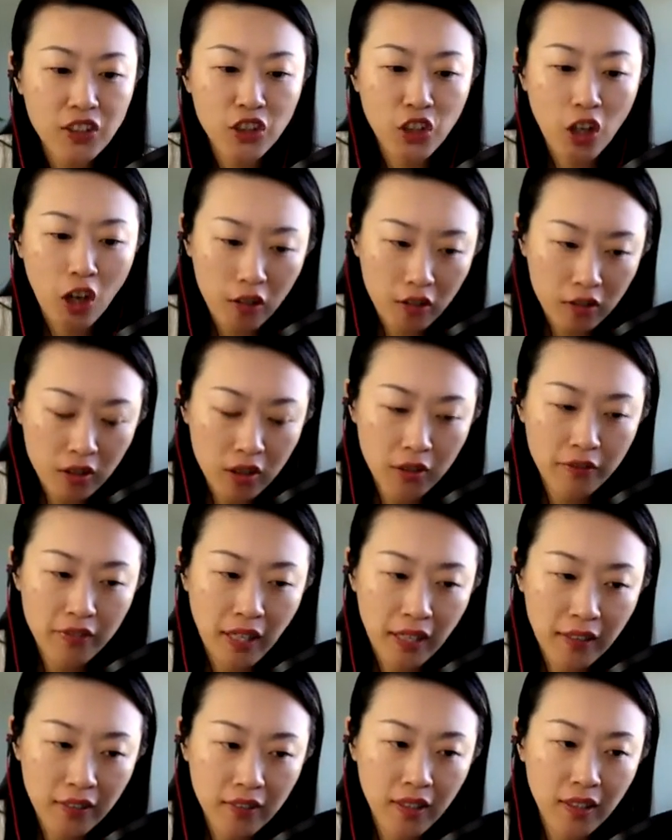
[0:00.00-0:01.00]
cognitive
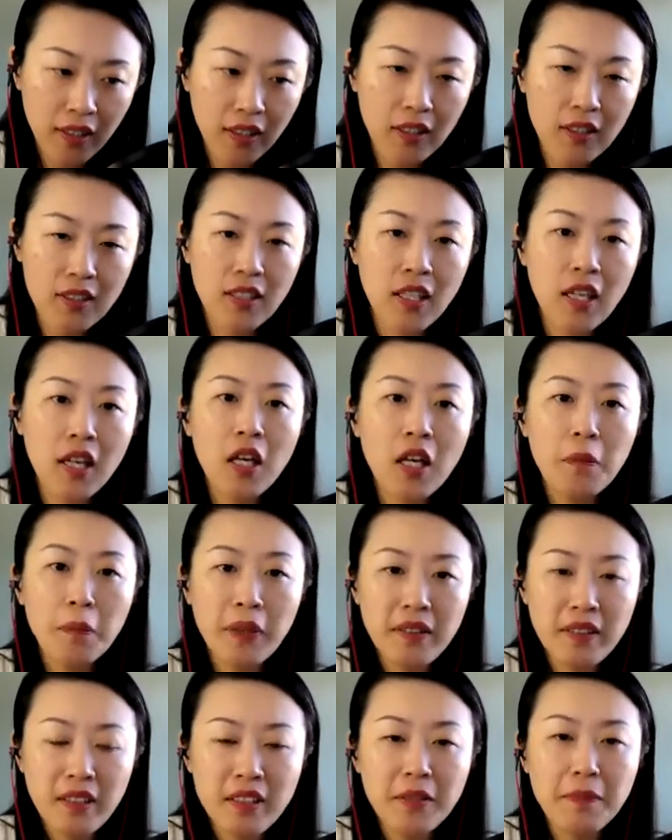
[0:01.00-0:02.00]
techniques,
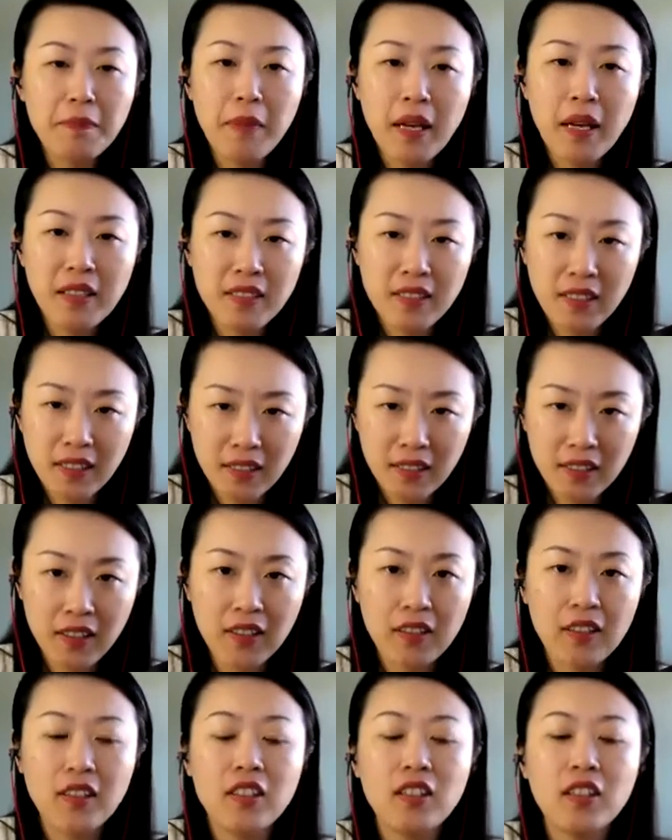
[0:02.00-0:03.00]
but this
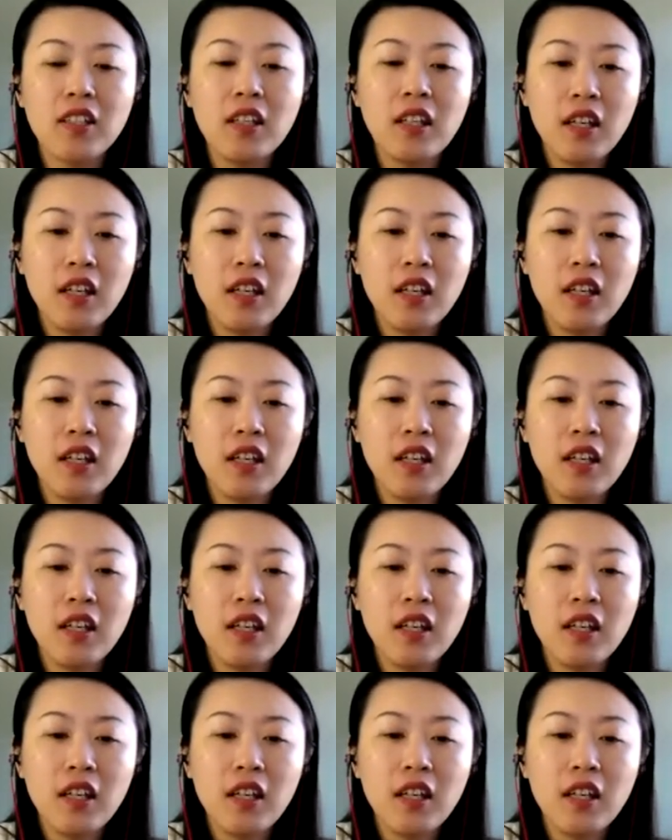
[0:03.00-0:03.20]
meditated